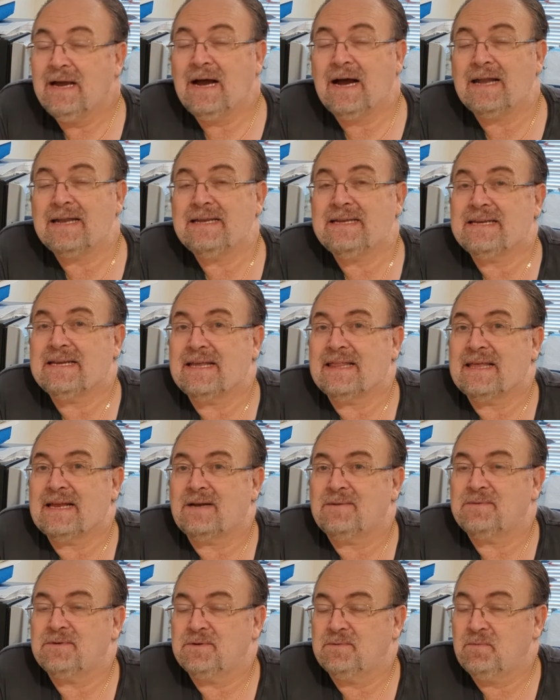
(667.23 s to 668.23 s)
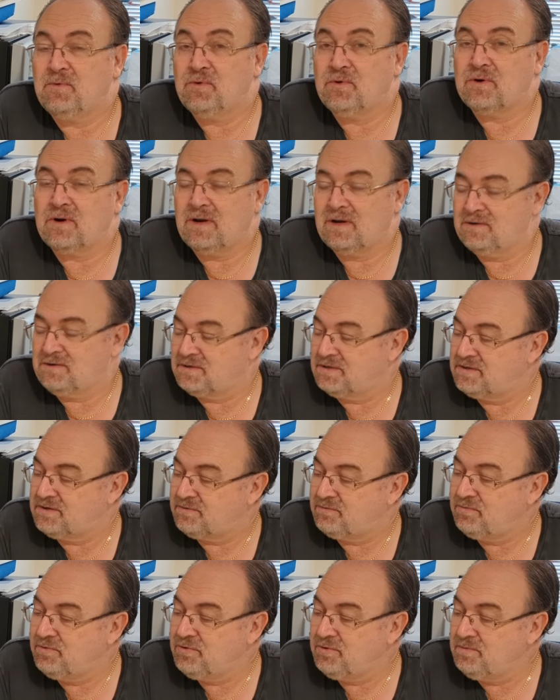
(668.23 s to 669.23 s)
I need to get that up to more closer to
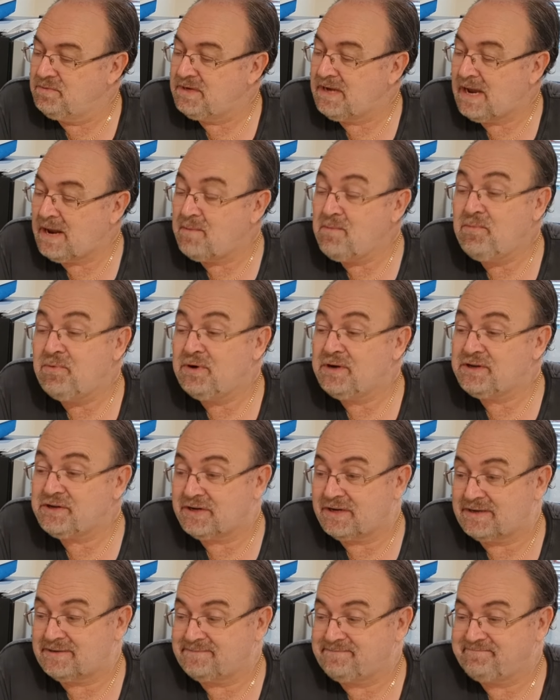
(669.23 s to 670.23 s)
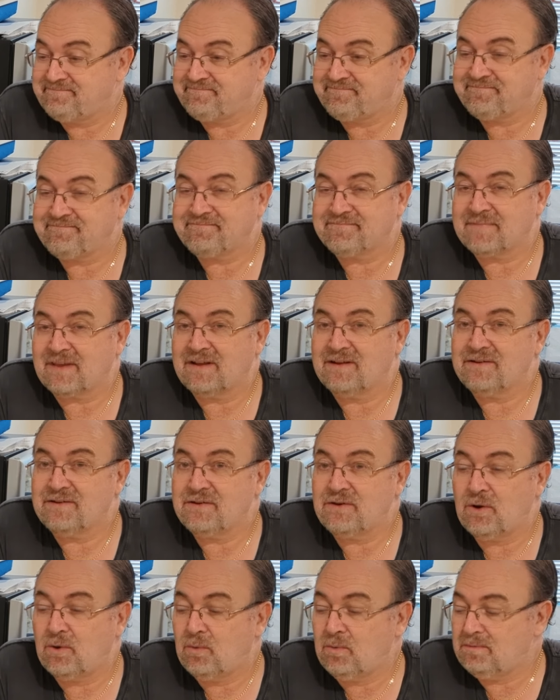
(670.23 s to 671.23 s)
room temperature.
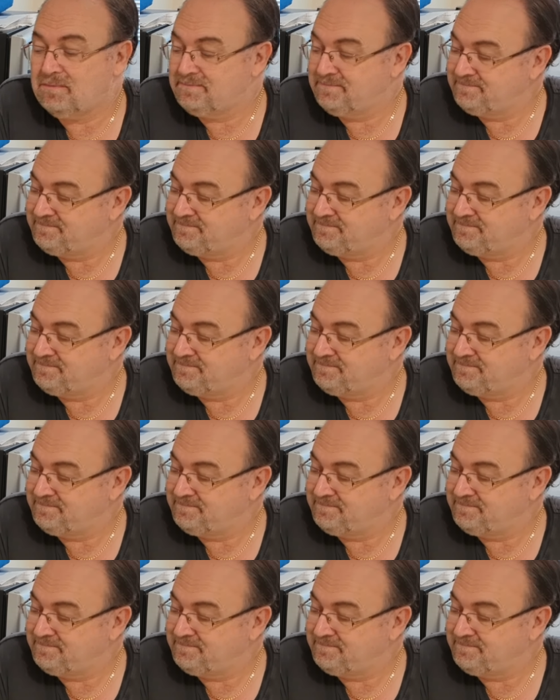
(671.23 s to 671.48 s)
Oh.